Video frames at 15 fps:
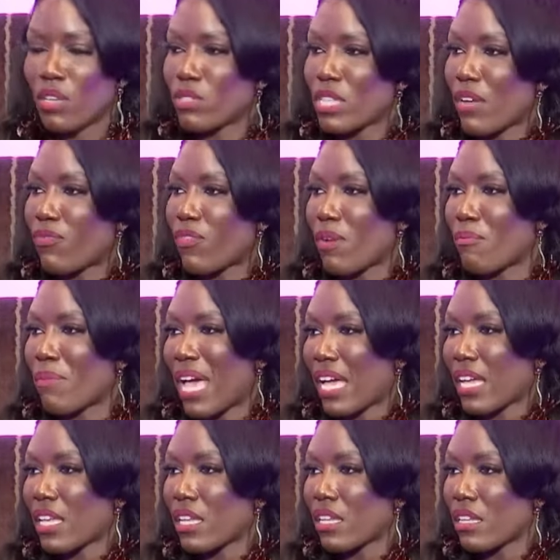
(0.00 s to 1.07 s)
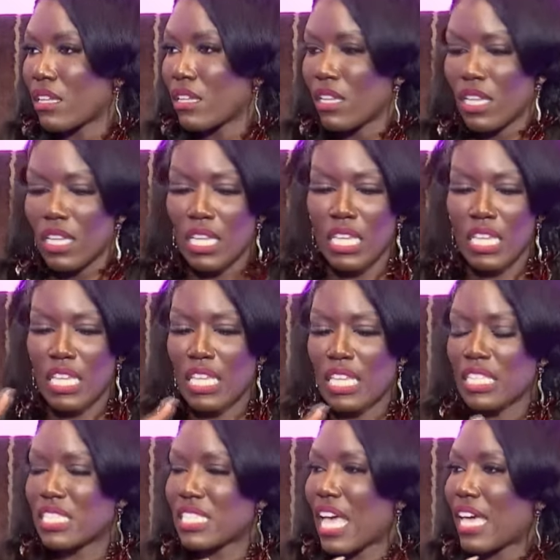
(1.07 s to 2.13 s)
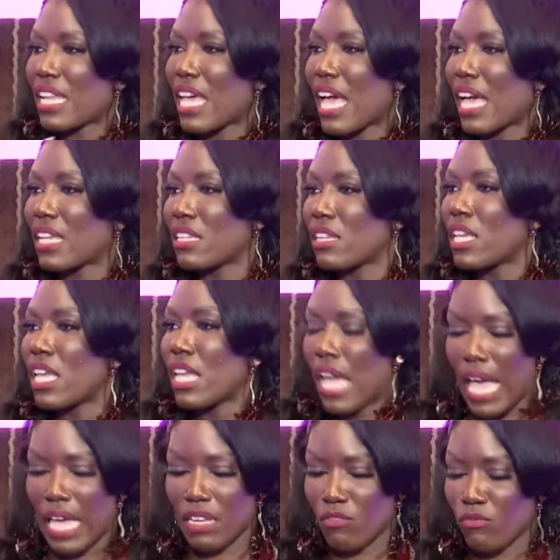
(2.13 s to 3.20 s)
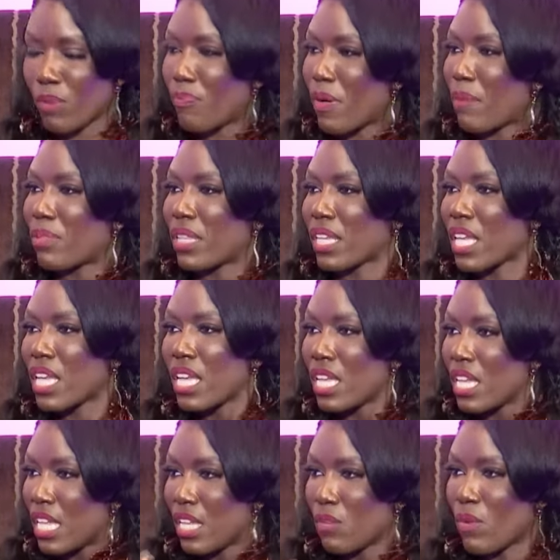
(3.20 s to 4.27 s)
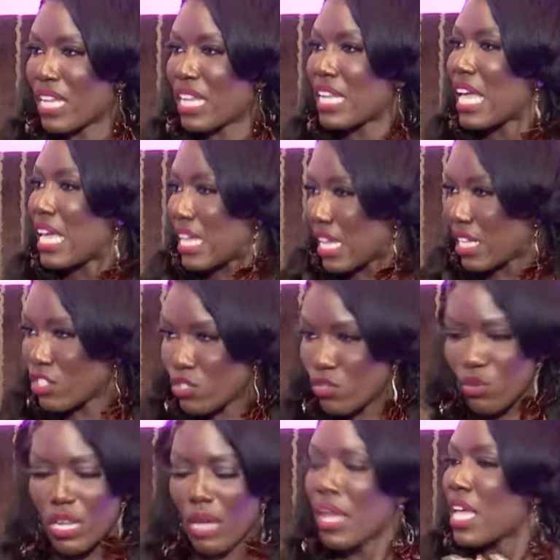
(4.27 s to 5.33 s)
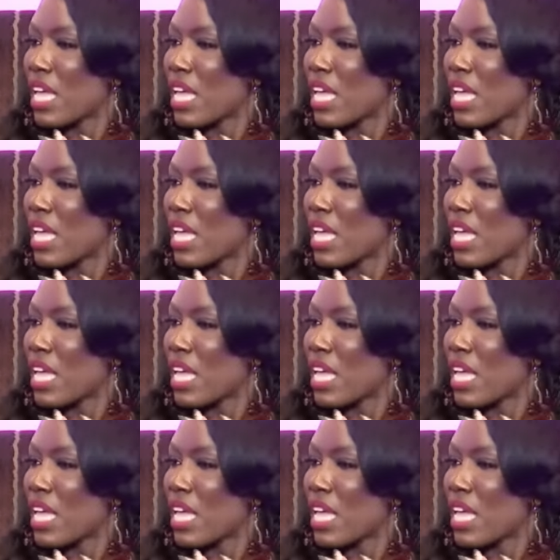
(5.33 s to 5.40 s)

He was at Front Back. That's right. And so now he sat at yes. at Republic. Republic. He yeah. went and ate at Insuona. Mm.